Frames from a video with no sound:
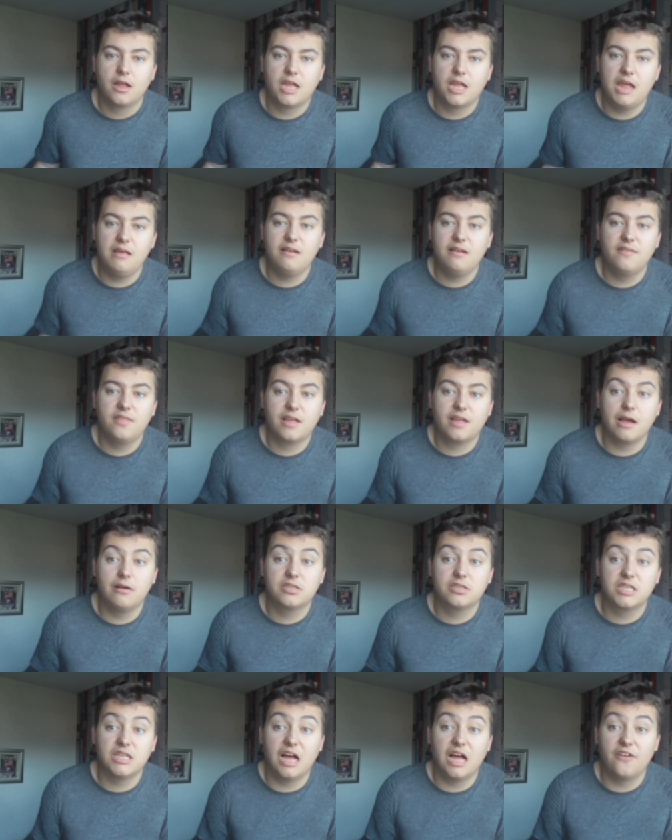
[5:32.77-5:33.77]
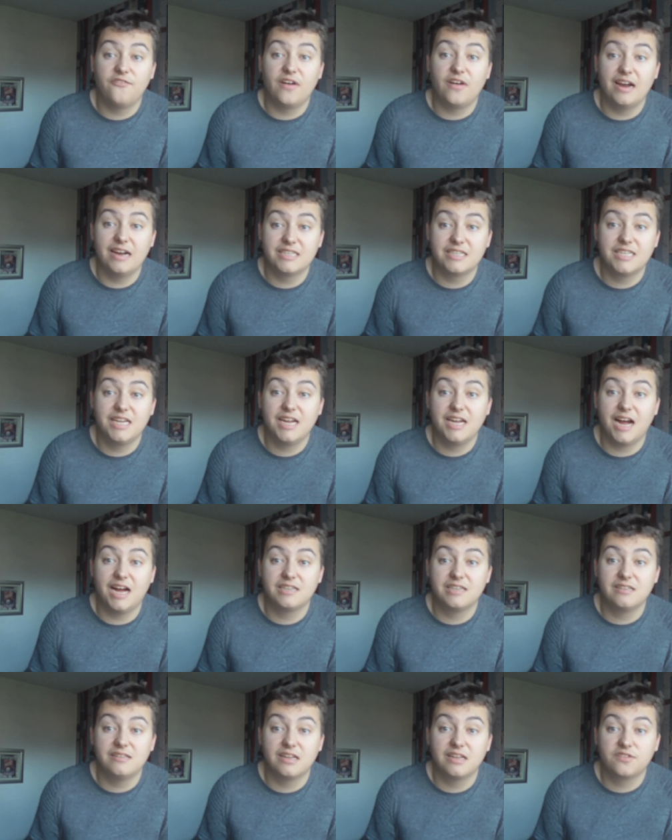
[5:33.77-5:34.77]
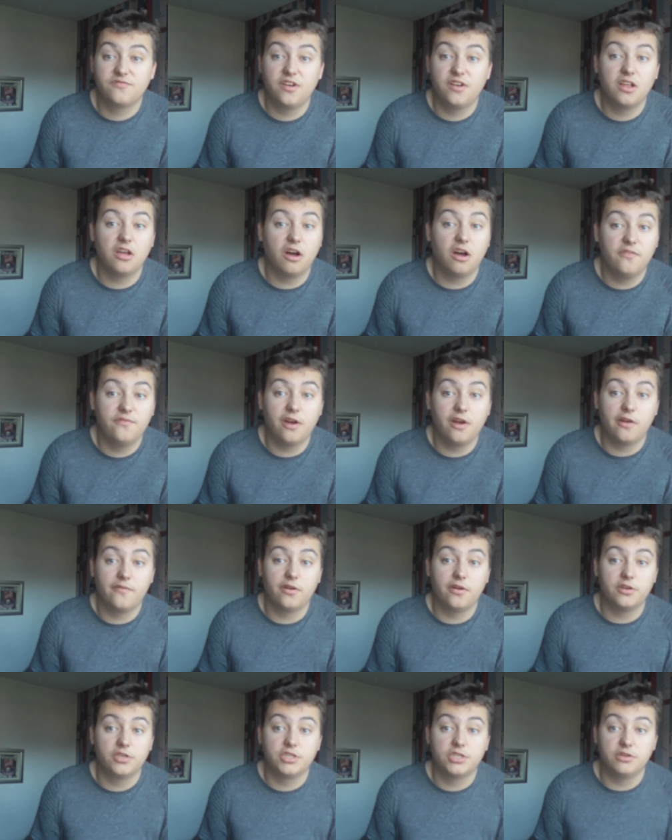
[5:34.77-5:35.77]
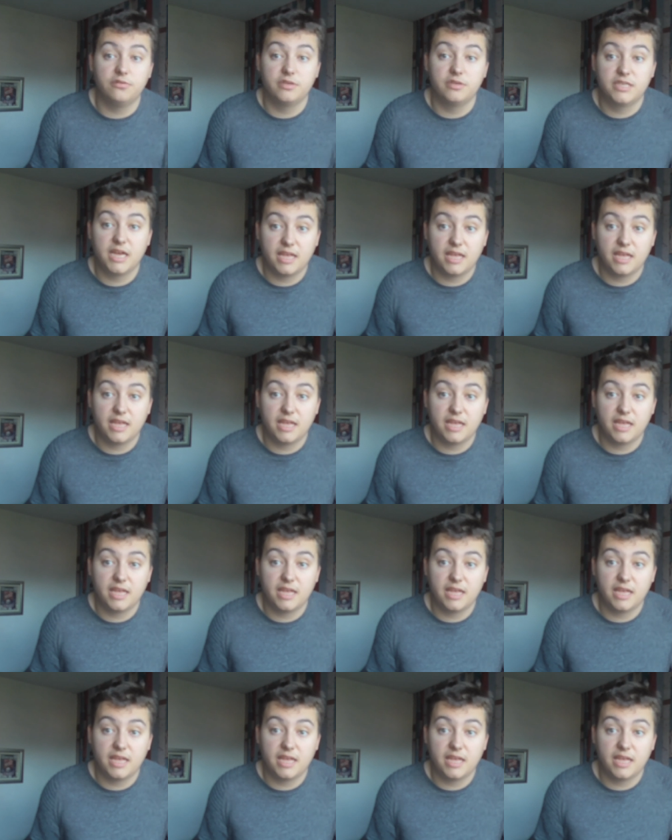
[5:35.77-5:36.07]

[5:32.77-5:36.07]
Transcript: Keep living the coast alive, and I'll see you guys in the next video very, very soon.